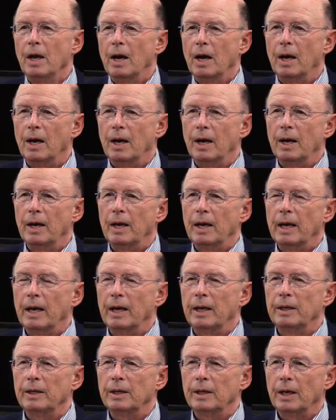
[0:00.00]
uh,
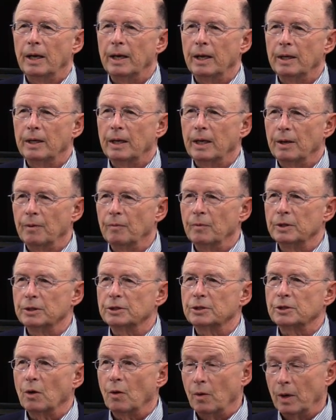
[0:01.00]
and, and it
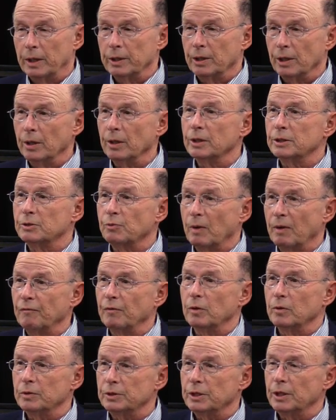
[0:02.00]
was so until this
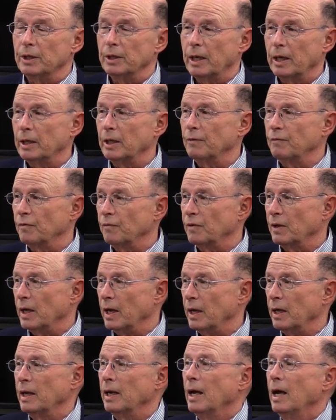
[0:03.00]
revolution in
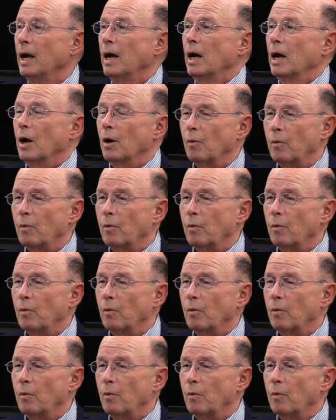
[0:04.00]
1958,